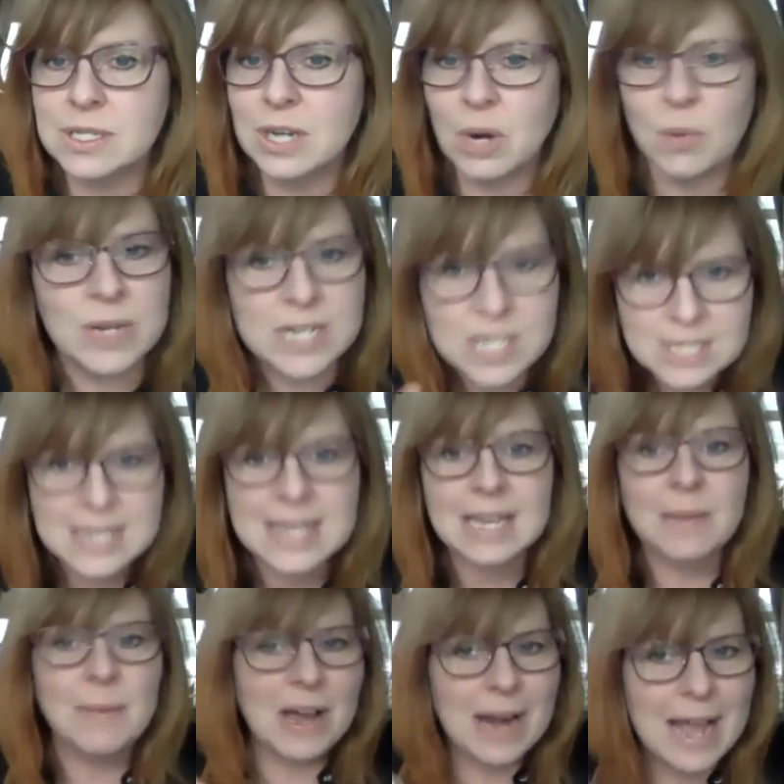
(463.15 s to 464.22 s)
You know, we just
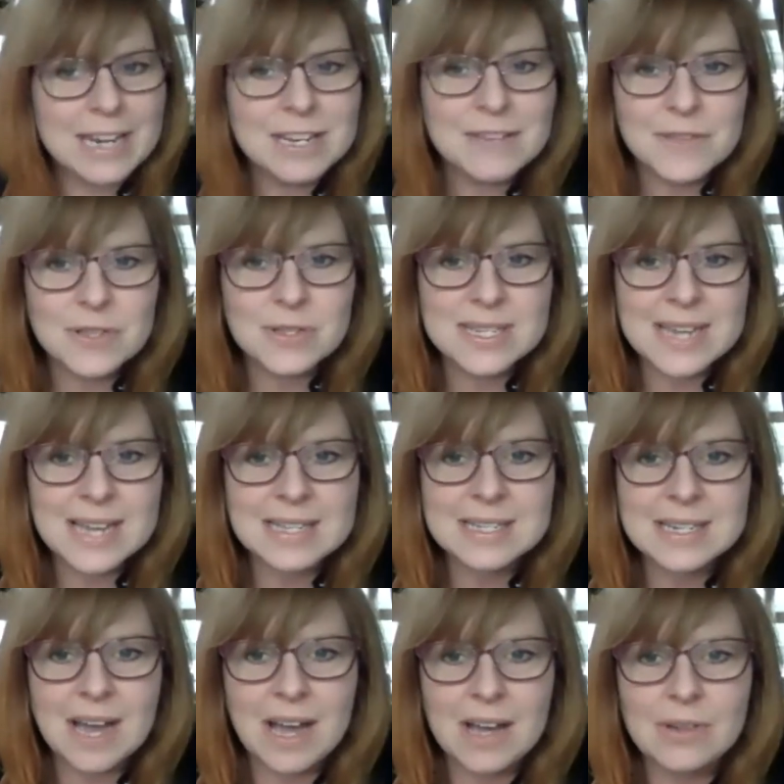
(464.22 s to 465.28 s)
think about end of use
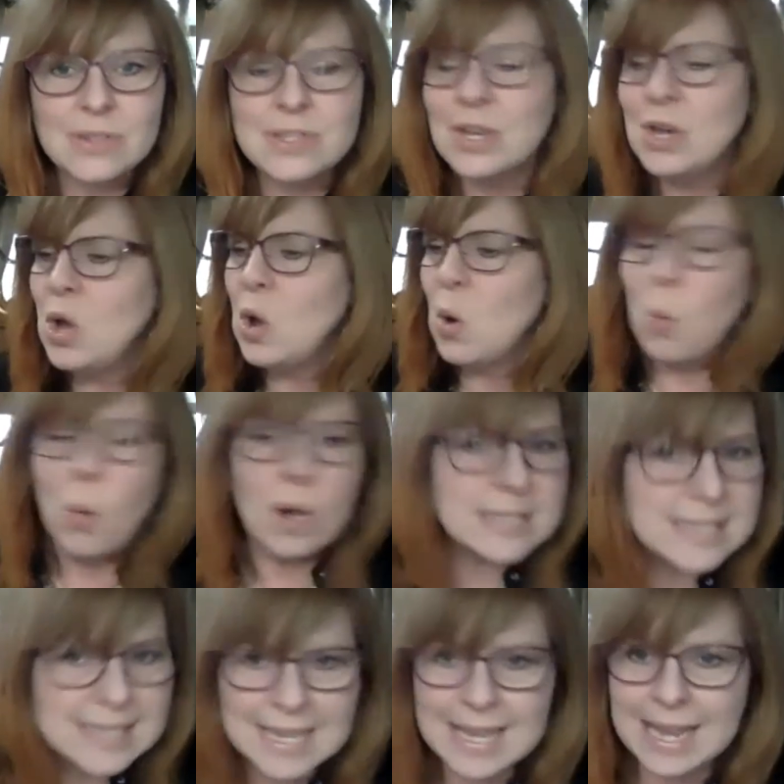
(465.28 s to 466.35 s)
textiles.
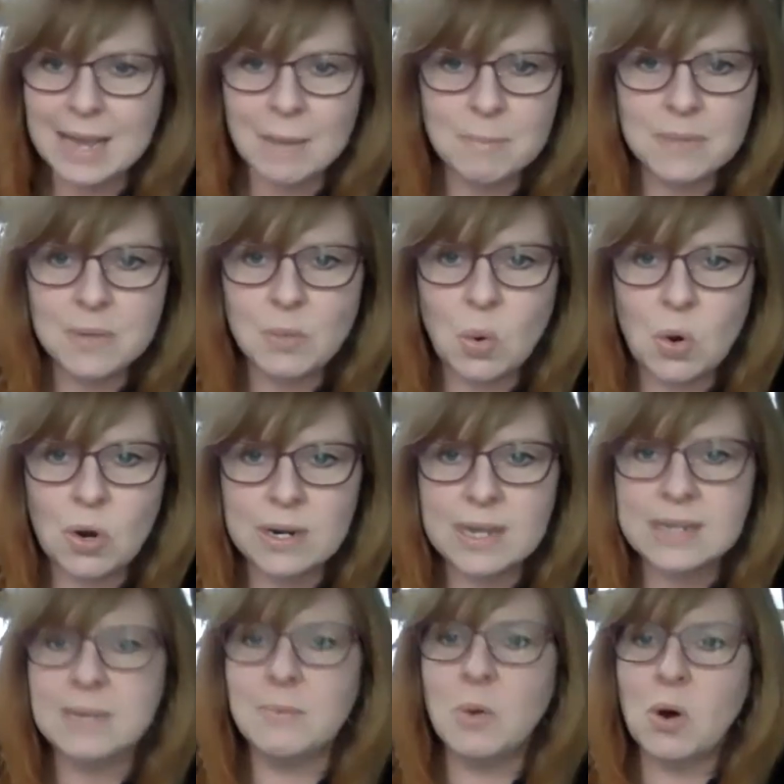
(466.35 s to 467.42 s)
Once they can't be worn
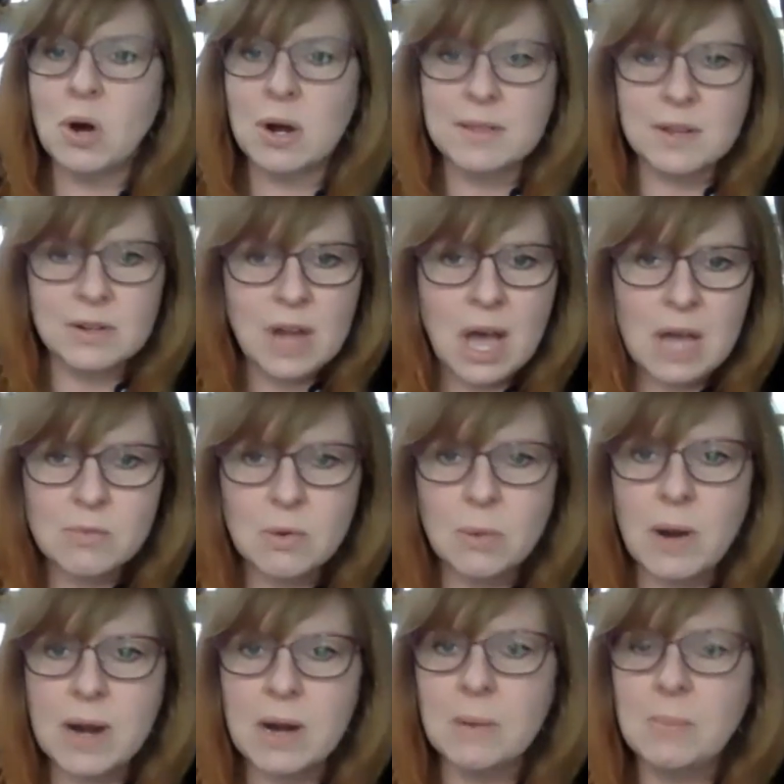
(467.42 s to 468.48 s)
anymore, they're
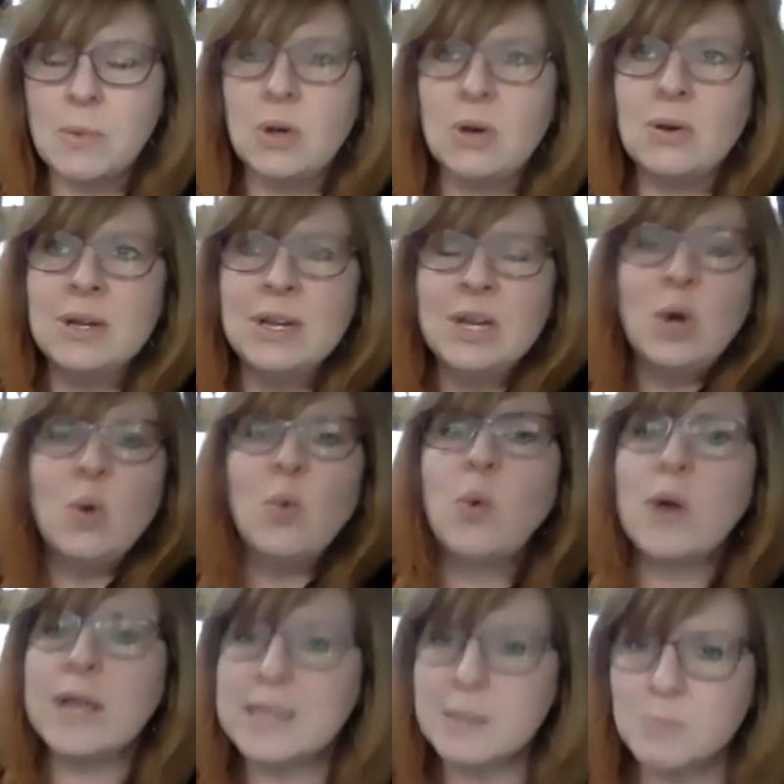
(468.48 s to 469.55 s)
non-rewearable,
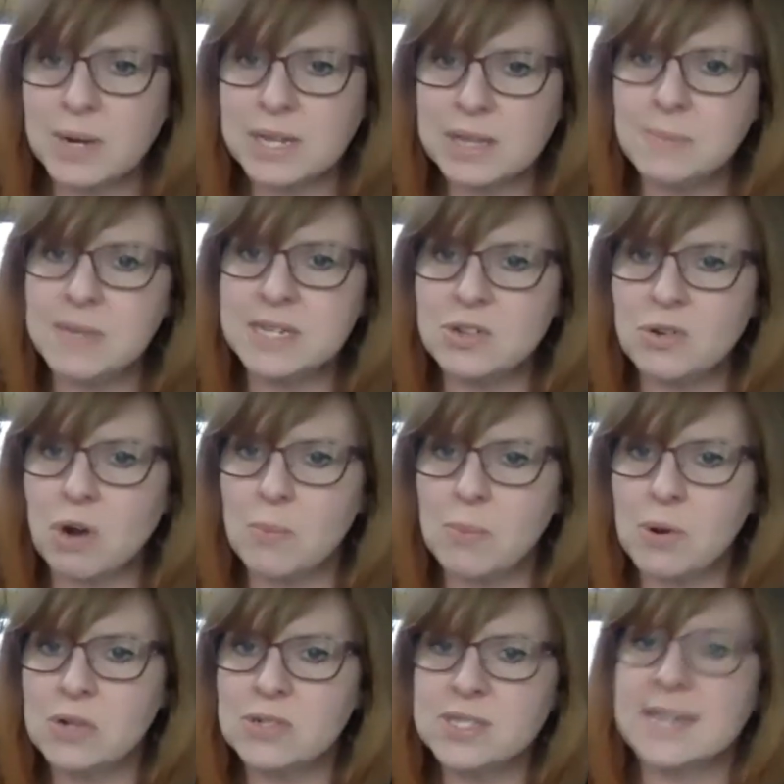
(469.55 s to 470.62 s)
we can bring them into our
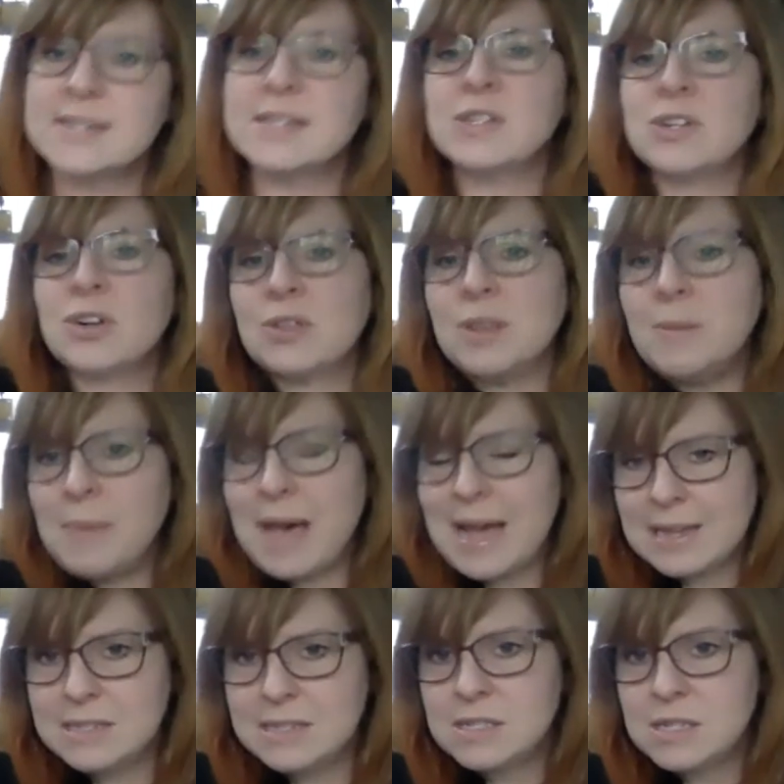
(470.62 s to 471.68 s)
process and turn them back
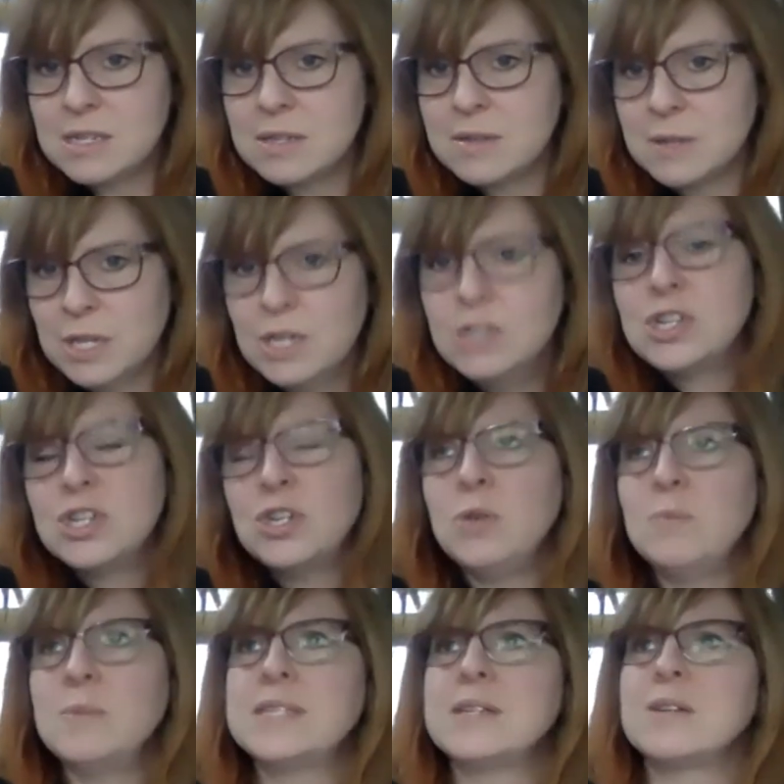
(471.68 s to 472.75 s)
into new
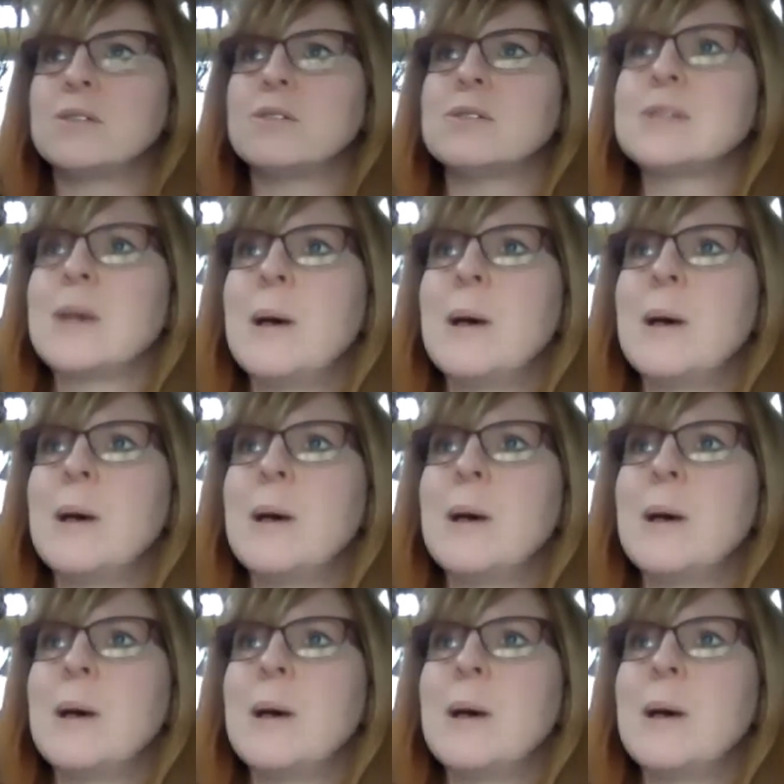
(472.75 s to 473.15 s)
materials.